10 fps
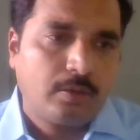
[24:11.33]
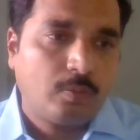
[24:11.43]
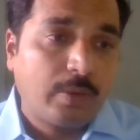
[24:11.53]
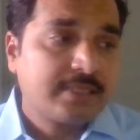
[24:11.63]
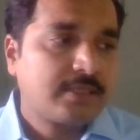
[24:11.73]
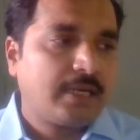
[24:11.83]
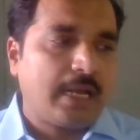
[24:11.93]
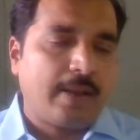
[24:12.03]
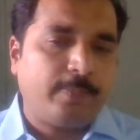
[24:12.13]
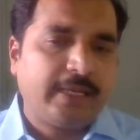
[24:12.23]
Once the
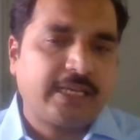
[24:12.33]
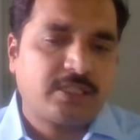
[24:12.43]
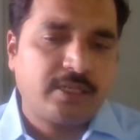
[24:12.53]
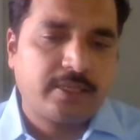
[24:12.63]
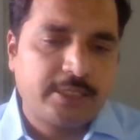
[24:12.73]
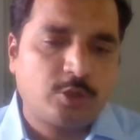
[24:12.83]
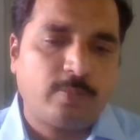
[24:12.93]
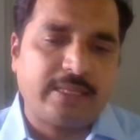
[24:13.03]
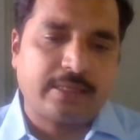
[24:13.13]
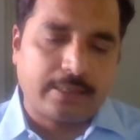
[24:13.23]
application is received
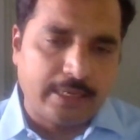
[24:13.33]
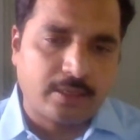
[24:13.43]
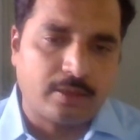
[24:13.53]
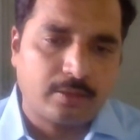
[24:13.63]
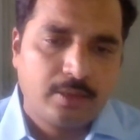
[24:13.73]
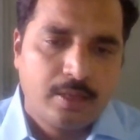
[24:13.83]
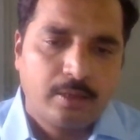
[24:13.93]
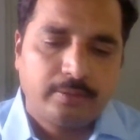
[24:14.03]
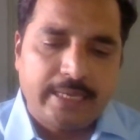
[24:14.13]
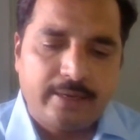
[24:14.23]
by the collector,
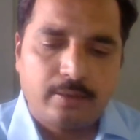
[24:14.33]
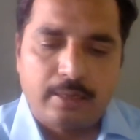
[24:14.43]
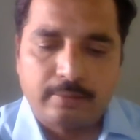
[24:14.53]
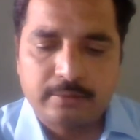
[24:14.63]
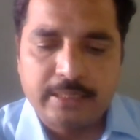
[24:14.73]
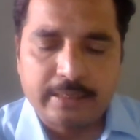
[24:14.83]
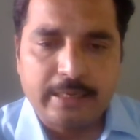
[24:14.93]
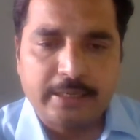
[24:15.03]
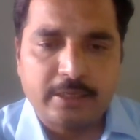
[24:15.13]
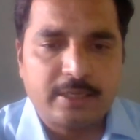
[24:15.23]
then the
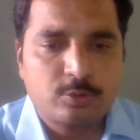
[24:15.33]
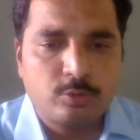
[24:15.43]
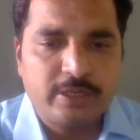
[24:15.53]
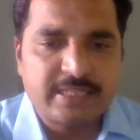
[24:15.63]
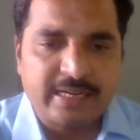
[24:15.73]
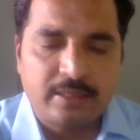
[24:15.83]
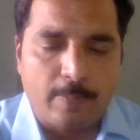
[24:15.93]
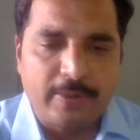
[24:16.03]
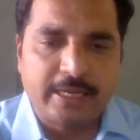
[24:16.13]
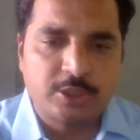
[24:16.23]
collector has to decide the
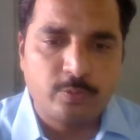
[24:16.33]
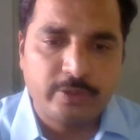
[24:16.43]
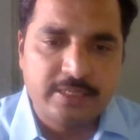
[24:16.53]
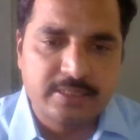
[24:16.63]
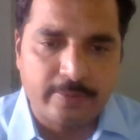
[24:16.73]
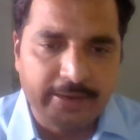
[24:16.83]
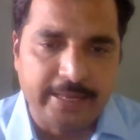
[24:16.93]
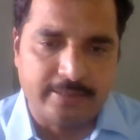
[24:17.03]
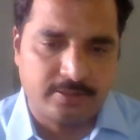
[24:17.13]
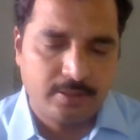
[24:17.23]
application within 7
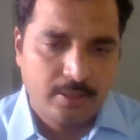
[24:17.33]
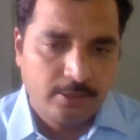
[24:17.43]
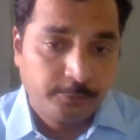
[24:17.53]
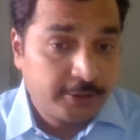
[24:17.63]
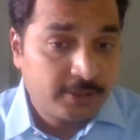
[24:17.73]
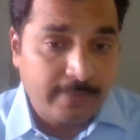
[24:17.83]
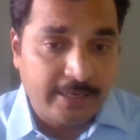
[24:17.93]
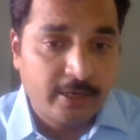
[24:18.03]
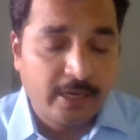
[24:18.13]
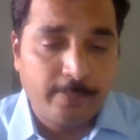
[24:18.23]
days. This is
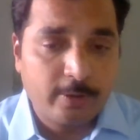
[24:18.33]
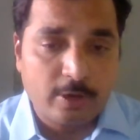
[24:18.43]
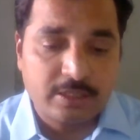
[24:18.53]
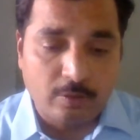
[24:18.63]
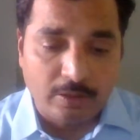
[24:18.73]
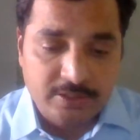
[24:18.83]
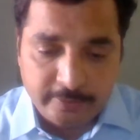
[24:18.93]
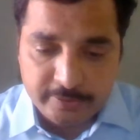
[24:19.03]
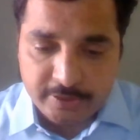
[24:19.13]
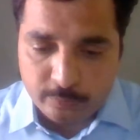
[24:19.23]
mandatory because the
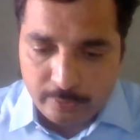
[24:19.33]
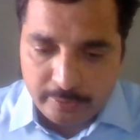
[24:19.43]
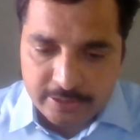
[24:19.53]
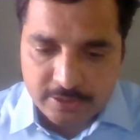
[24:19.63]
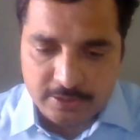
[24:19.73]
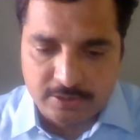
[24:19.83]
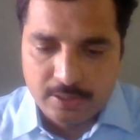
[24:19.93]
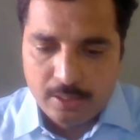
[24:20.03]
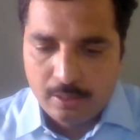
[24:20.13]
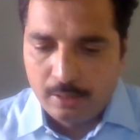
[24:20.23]
consequences we'll discuss
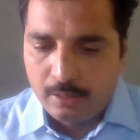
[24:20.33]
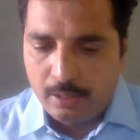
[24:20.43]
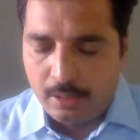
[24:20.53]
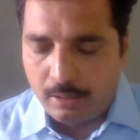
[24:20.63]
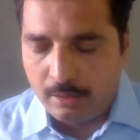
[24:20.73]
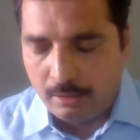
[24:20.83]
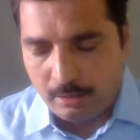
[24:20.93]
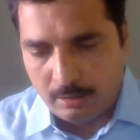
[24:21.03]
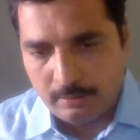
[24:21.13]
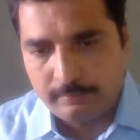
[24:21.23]

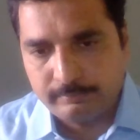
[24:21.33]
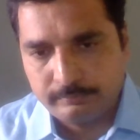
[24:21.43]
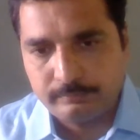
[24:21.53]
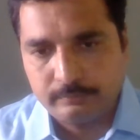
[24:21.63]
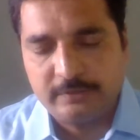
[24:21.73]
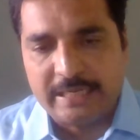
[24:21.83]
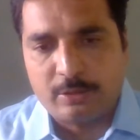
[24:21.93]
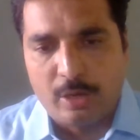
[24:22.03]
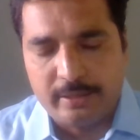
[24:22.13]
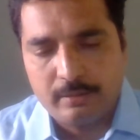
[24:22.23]

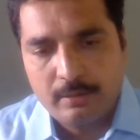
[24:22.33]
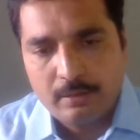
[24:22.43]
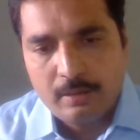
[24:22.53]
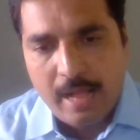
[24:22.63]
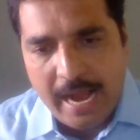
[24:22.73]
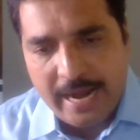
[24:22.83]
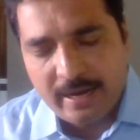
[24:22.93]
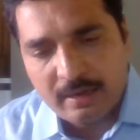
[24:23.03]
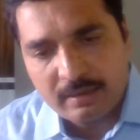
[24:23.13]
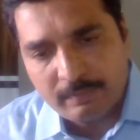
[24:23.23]
later on.
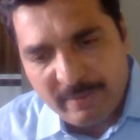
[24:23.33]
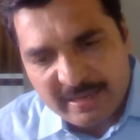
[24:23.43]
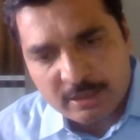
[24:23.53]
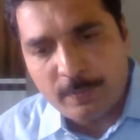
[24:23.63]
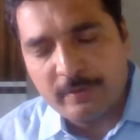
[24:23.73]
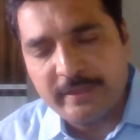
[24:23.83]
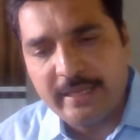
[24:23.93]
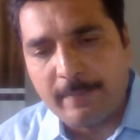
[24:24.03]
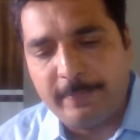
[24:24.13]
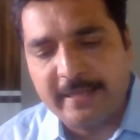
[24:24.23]
And based upon
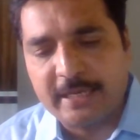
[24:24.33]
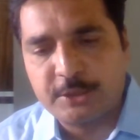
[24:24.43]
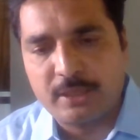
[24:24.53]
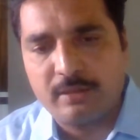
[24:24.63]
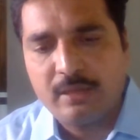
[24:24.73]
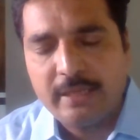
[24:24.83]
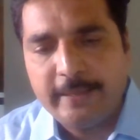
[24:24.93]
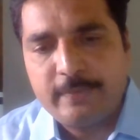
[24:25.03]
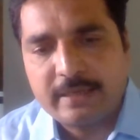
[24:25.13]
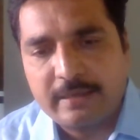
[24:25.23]
the application,
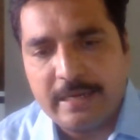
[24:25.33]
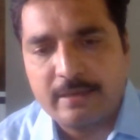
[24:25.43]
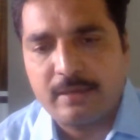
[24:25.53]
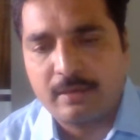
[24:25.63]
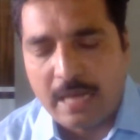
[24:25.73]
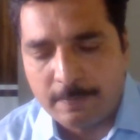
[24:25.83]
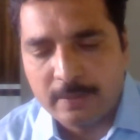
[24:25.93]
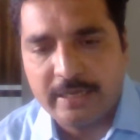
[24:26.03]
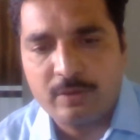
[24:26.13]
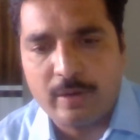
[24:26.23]
if the collector,
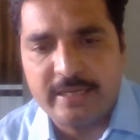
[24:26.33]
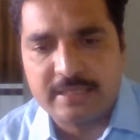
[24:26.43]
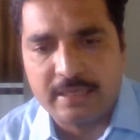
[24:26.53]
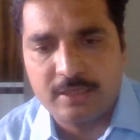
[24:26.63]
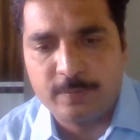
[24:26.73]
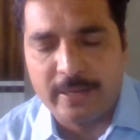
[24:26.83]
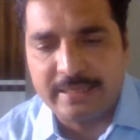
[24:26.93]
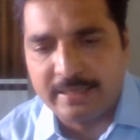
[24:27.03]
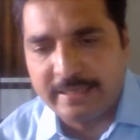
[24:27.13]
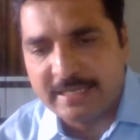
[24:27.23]
after inquiry, satisfied
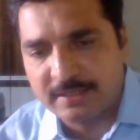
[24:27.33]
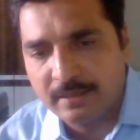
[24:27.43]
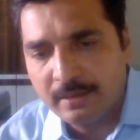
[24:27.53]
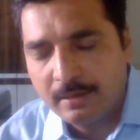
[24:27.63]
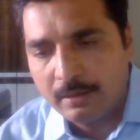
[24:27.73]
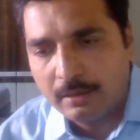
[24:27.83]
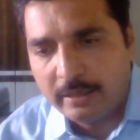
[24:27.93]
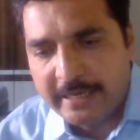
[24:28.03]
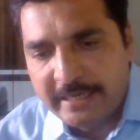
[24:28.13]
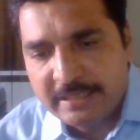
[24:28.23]
that yes,
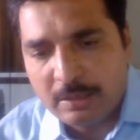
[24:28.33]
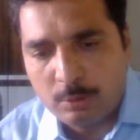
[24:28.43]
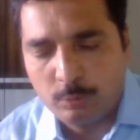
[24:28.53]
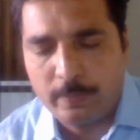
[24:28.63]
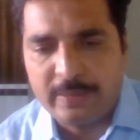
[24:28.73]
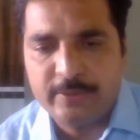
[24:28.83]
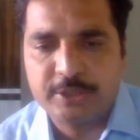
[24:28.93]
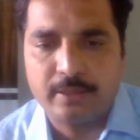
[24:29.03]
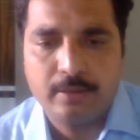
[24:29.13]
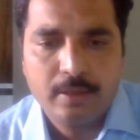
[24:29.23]
he deserved to
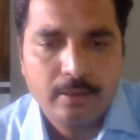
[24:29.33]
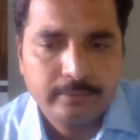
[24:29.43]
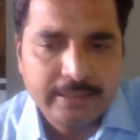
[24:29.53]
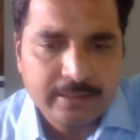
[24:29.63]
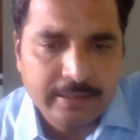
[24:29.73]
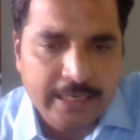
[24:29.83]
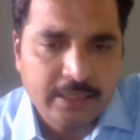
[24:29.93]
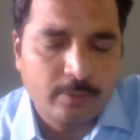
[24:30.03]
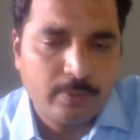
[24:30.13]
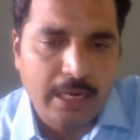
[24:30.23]
permission, then the
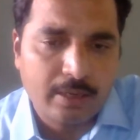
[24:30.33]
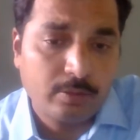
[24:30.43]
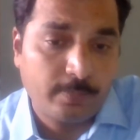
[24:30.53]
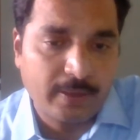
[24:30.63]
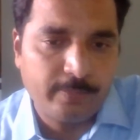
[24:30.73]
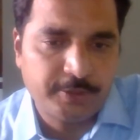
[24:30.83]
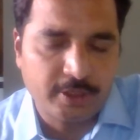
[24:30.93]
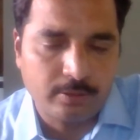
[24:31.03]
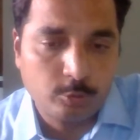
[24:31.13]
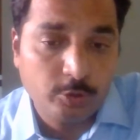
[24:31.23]
collector will allow the
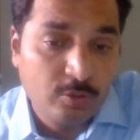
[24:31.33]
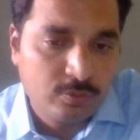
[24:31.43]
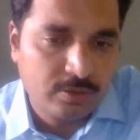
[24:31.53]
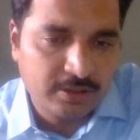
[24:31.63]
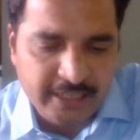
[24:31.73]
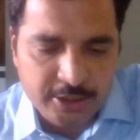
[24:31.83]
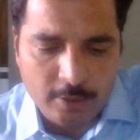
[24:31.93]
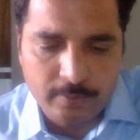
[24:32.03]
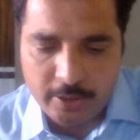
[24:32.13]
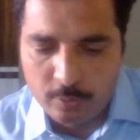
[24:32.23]
permission to use the change
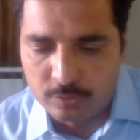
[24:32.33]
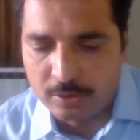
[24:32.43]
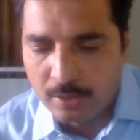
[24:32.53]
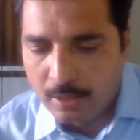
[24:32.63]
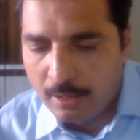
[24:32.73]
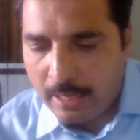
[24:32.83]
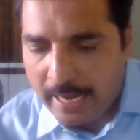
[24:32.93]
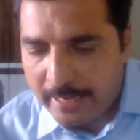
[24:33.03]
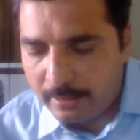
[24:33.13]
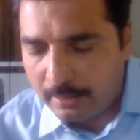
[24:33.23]
of the use.
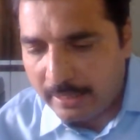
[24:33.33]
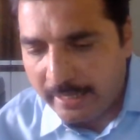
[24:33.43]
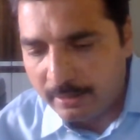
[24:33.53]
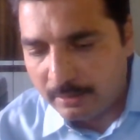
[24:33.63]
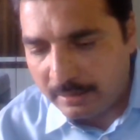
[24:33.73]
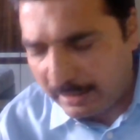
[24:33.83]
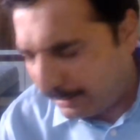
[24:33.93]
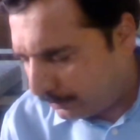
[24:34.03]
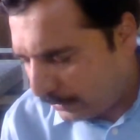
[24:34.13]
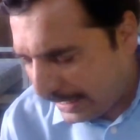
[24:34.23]
And
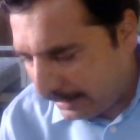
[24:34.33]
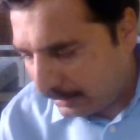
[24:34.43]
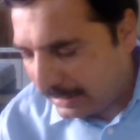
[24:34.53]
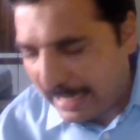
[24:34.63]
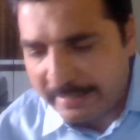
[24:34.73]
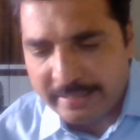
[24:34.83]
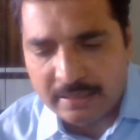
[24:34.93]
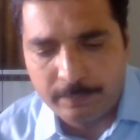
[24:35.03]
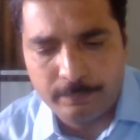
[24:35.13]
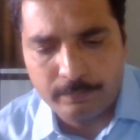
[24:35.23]
while granting
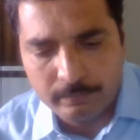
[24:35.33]
the